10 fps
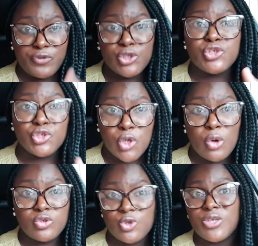for you to
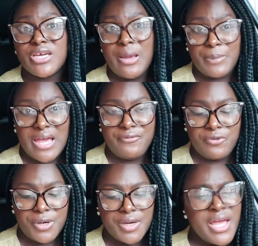go so you can apply
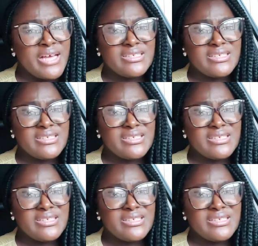for it.